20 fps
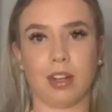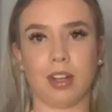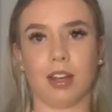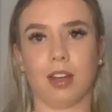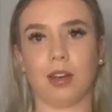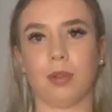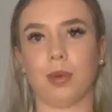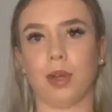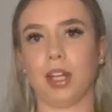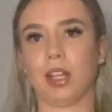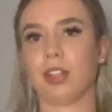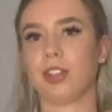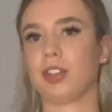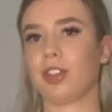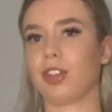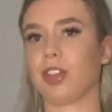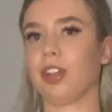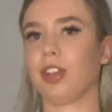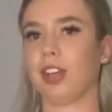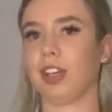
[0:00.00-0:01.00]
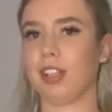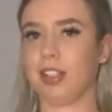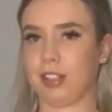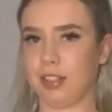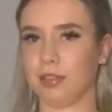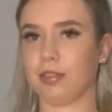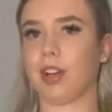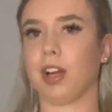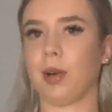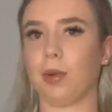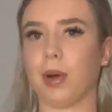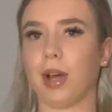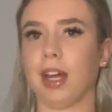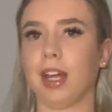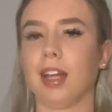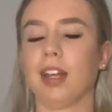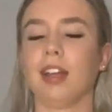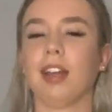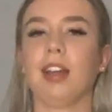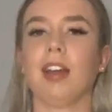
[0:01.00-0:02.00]
it, which is the right way.
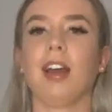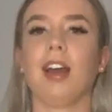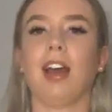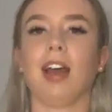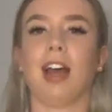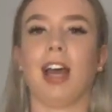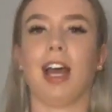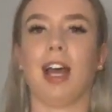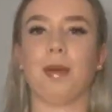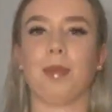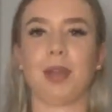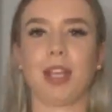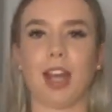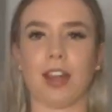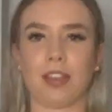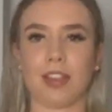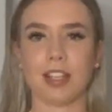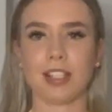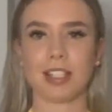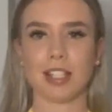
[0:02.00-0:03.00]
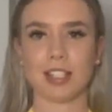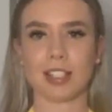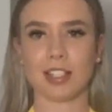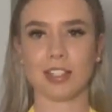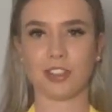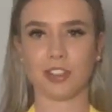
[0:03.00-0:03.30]
But yeah, this is a